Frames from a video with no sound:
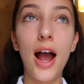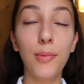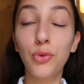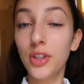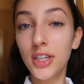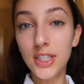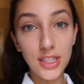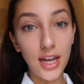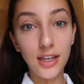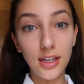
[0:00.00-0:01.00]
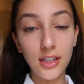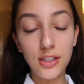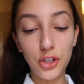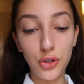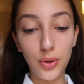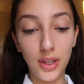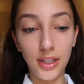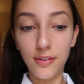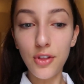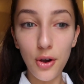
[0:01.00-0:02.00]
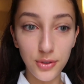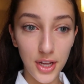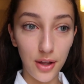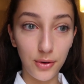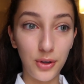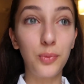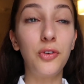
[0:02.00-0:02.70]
I'm really excited to leave the hotel room.